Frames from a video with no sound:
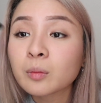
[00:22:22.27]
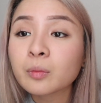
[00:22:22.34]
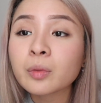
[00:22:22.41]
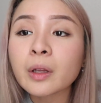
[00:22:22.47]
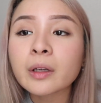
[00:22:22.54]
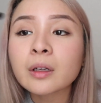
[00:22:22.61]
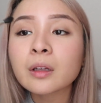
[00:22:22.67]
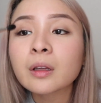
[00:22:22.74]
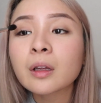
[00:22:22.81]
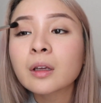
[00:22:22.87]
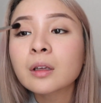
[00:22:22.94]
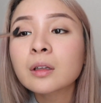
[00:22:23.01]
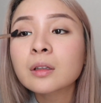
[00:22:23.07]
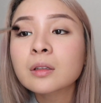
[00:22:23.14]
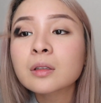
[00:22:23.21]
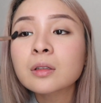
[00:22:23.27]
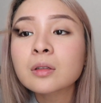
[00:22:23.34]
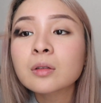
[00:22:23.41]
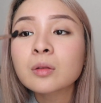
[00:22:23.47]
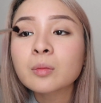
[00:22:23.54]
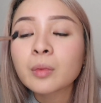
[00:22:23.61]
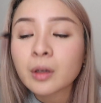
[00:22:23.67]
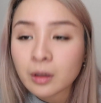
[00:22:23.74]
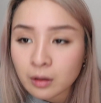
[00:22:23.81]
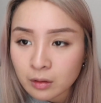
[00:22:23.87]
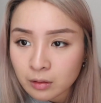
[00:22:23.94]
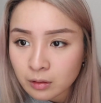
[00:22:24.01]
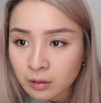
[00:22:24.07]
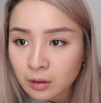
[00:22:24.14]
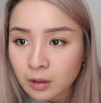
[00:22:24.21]
blending that into my
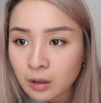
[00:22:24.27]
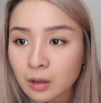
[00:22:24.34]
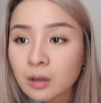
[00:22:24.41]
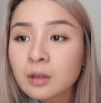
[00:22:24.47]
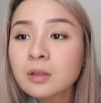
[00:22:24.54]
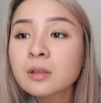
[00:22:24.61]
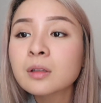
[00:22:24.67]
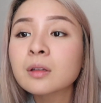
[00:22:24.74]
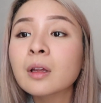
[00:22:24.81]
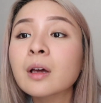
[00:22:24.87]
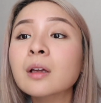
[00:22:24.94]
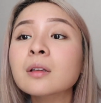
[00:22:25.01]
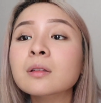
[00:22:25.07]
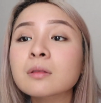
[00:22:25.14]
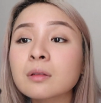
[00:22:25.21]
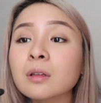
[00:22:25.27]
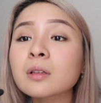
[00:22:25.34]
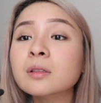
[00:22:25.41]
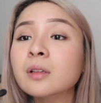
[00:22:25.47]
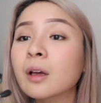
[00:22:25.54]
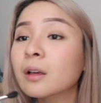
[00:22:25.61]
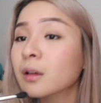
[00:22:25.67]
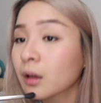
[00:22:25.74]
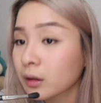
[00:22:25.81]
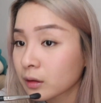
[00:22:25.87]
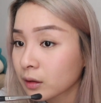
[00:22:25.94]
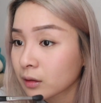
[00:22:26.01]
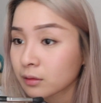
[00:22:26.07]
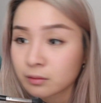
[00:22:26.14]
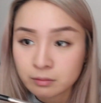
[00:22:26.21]
crease. That looks like
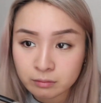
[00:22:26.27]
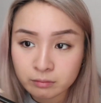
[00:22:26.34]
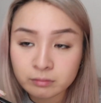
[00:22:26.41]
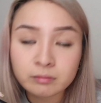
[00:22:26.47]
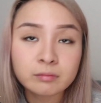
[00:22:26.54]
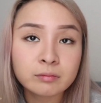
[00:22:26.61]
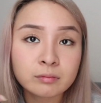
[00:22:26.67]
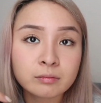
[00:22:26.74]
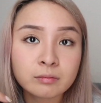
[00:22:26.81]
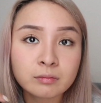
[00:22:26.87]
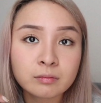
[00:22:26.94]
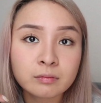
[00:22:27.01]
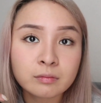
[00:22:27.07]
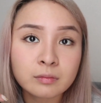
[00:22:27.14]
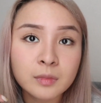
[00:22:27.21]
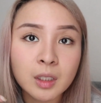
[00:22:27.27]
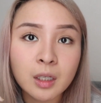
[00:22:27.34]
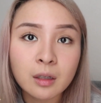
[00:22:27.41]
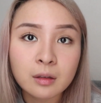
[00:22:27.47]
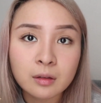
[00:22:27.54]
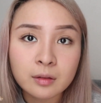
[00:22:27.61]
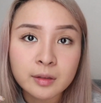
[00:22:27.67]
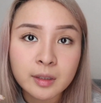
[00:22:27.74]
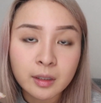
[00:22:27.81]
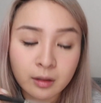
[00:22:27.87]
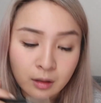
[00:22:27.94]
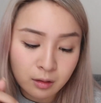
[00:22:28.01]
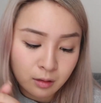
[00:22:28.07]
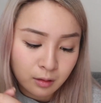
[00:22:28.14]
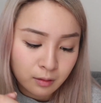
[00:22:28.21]
nothing. That looks like
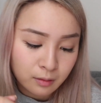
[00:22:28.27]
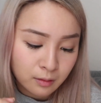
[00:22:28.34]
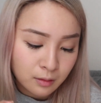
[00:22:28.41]
nothing.